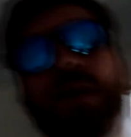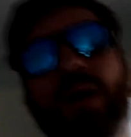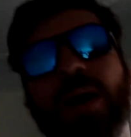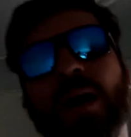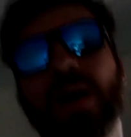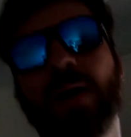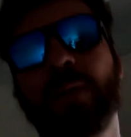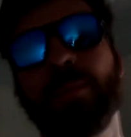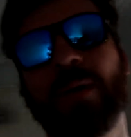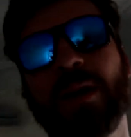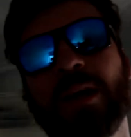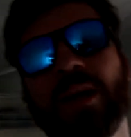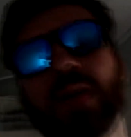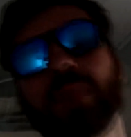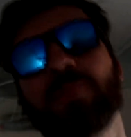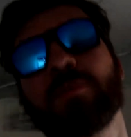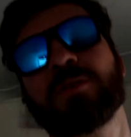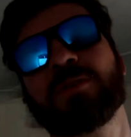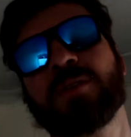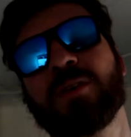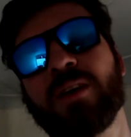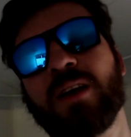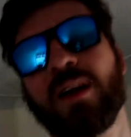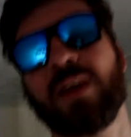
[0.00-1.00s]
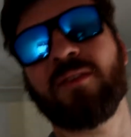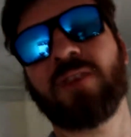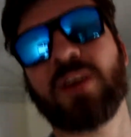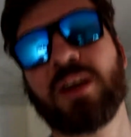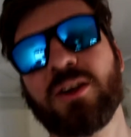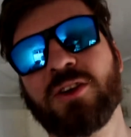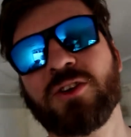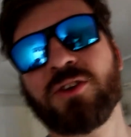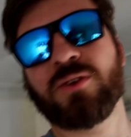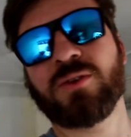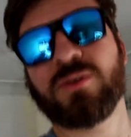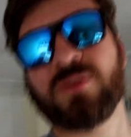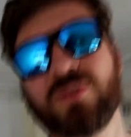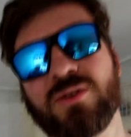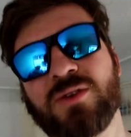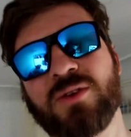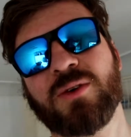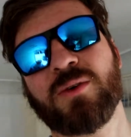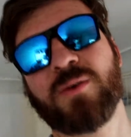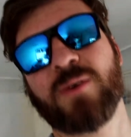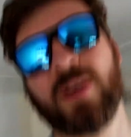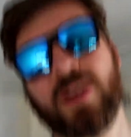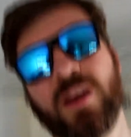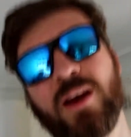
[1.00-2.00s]
uh, my camera started having issues
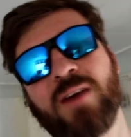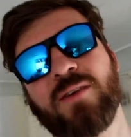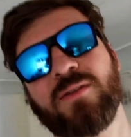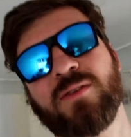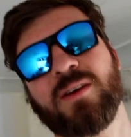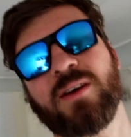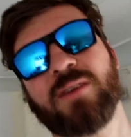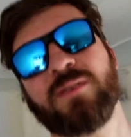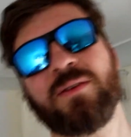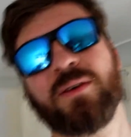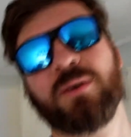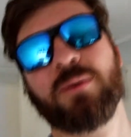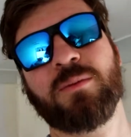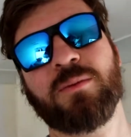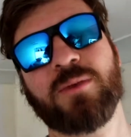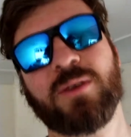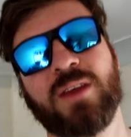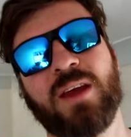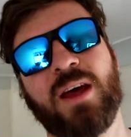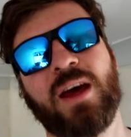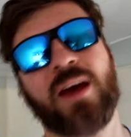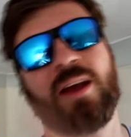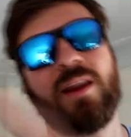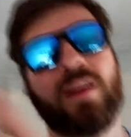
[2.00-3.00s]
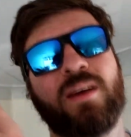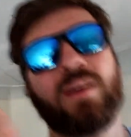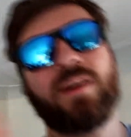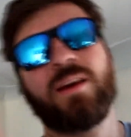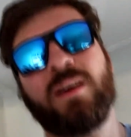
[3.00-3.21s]
right after I filmed that